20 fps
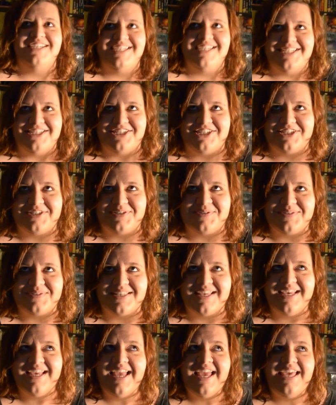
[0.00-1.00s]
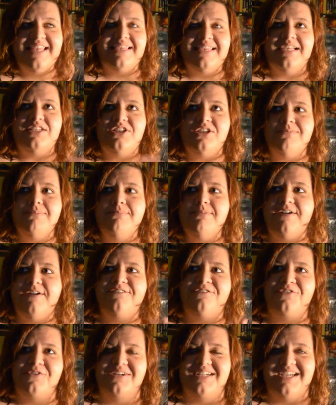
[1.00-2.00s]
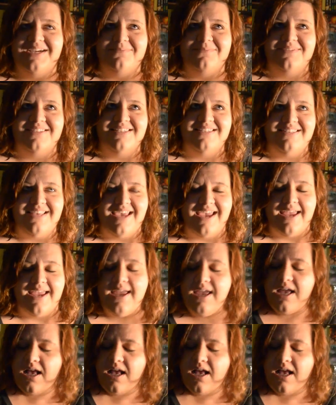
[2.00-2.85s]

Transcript: issues. That took me about 4 times to say.